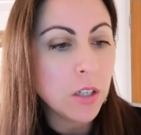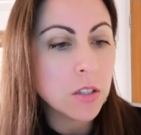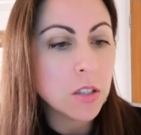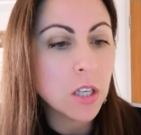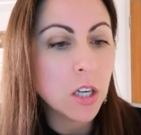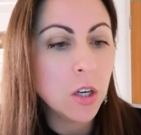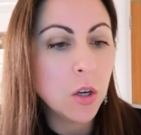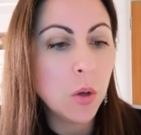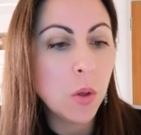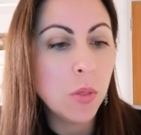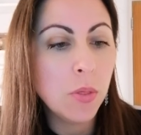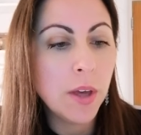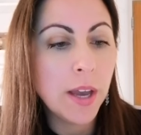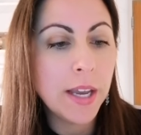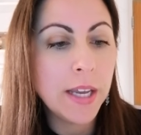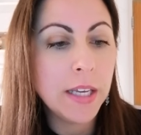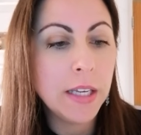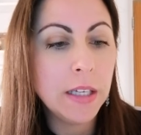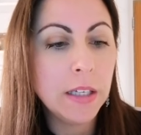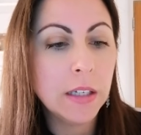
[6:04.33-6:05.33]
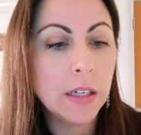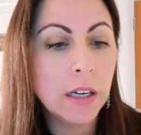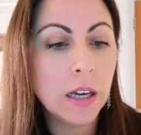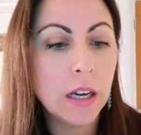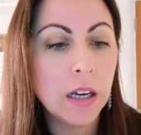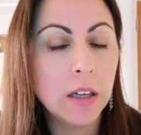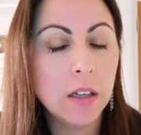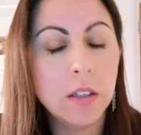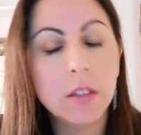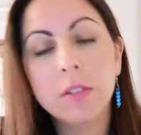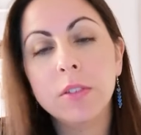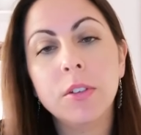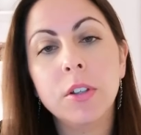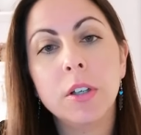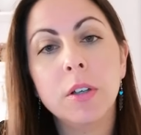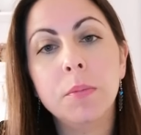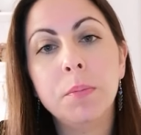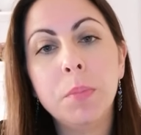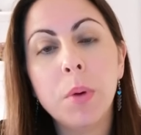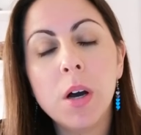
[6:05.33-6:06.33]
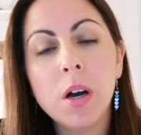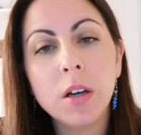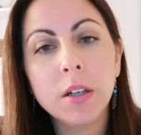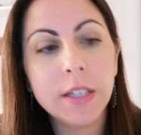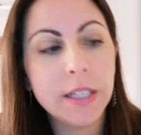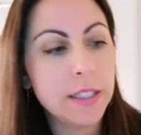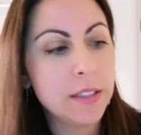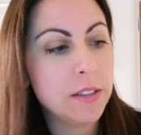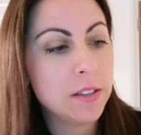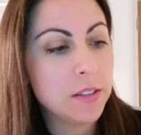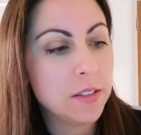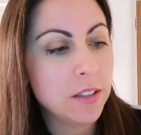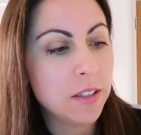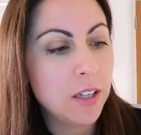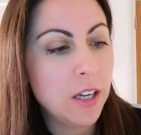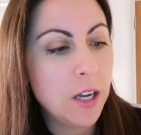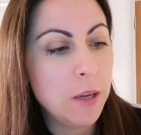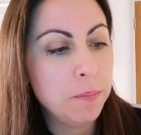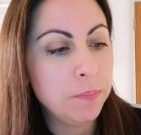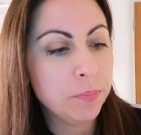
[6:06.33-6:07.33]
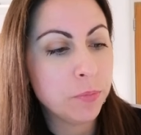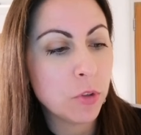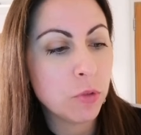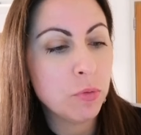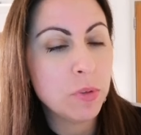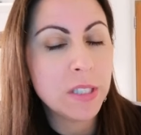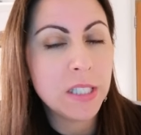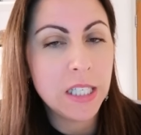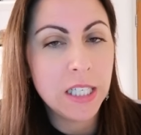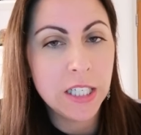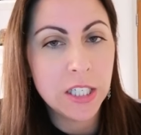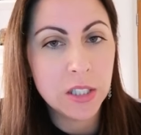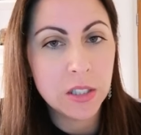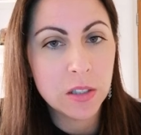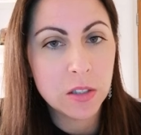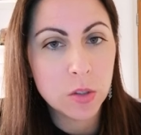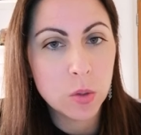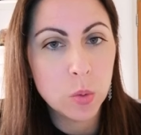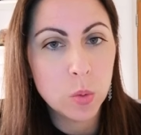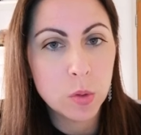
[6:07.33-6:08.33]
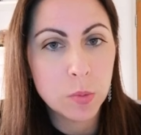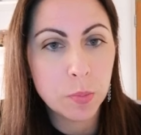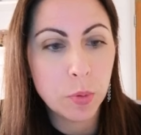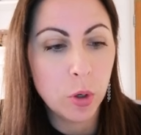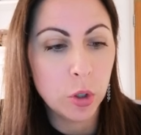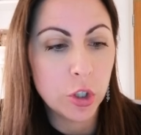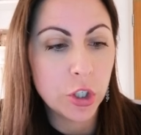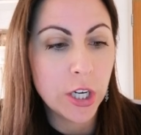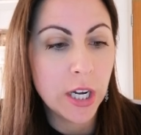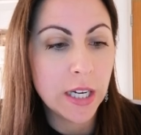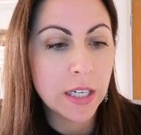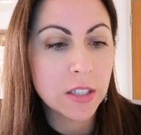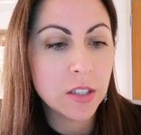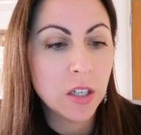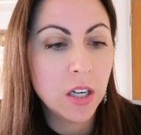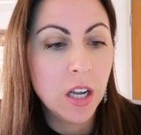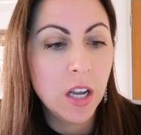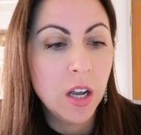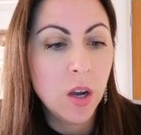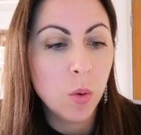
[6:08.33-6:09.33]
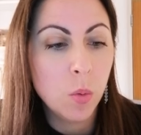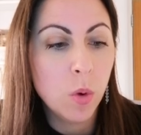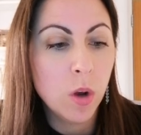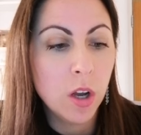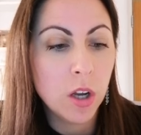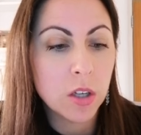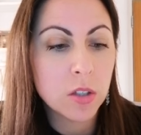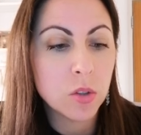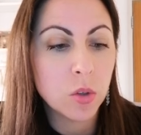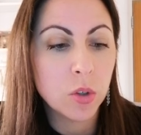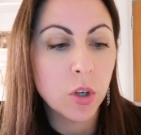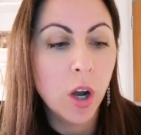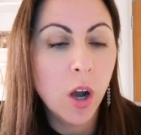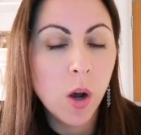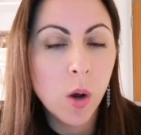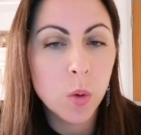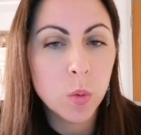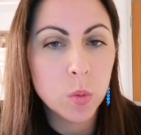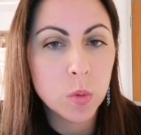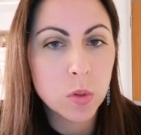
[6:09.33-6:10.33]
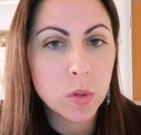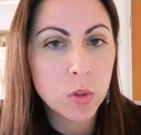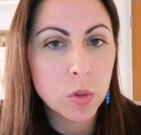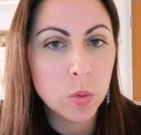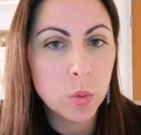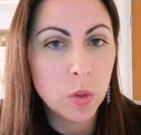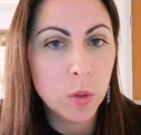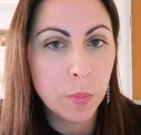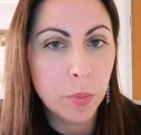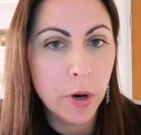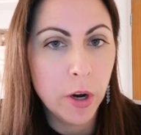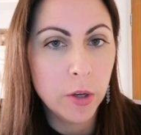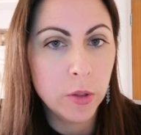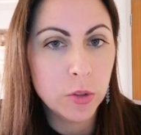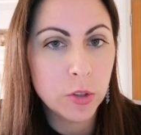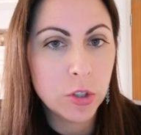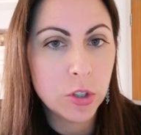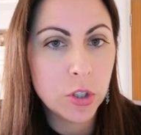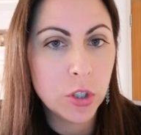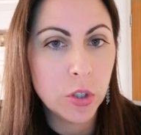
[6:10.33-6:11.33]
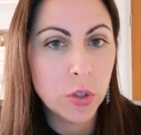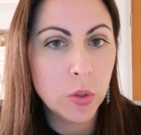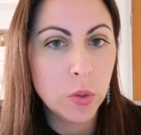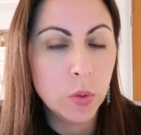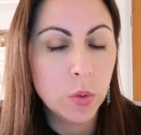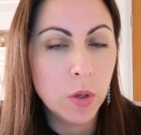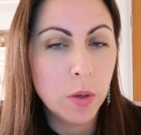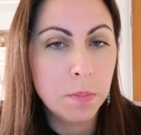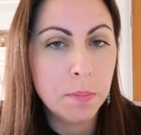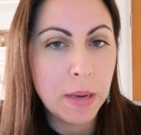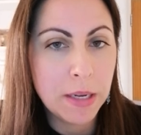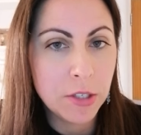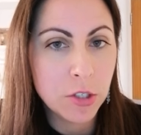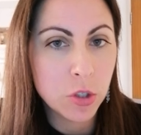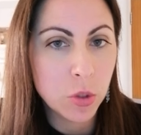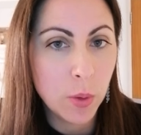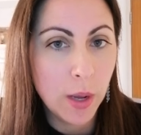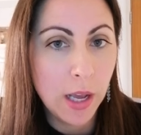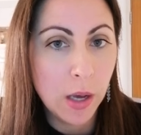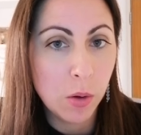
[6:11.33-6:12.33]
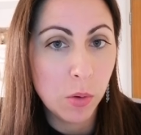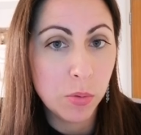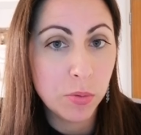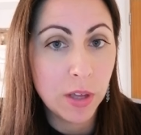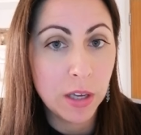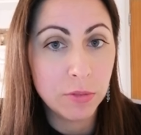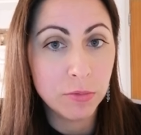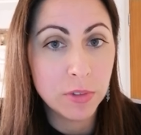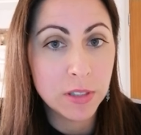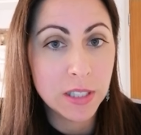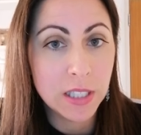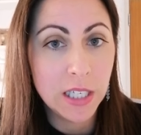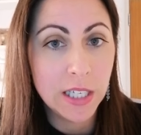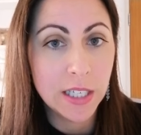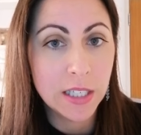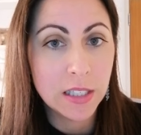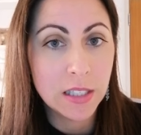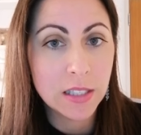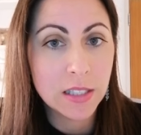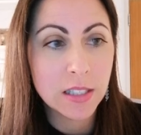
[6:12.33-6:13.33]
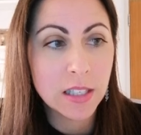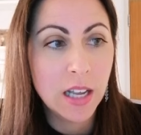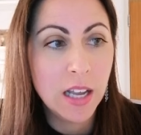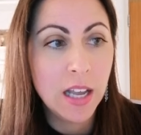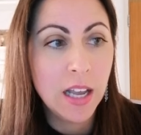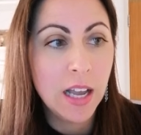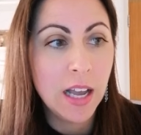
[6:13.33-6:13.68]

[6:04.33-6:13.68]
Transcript: So the Barnet Resilient Schools project works on a whole school approach to mental health and resilience.